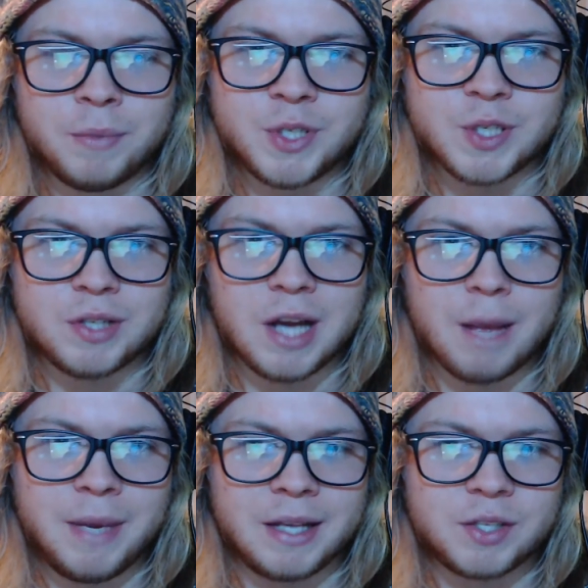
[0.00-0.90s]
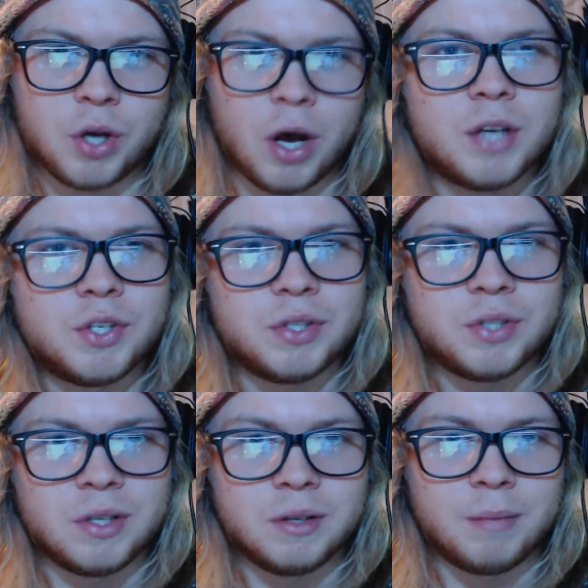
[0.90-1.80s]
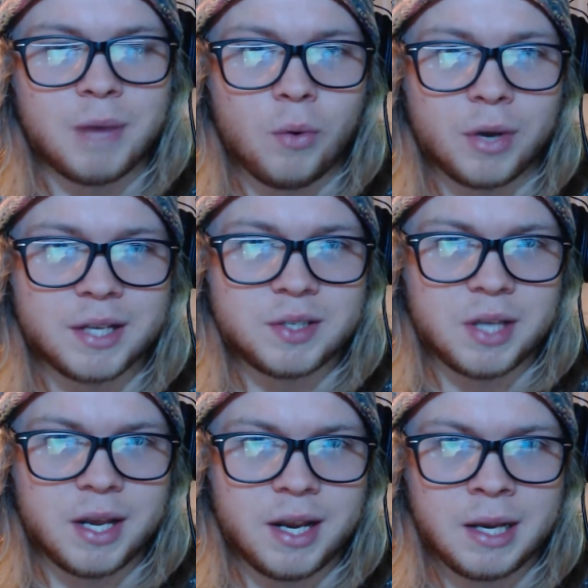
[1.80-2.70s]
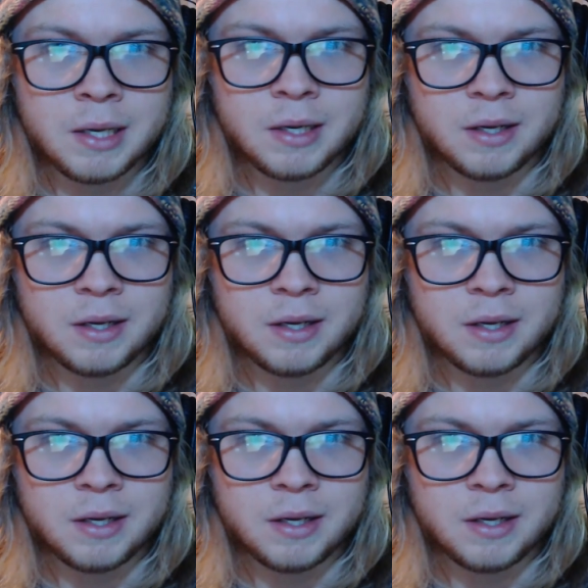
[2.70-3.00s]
but just not being as cautious about what I say.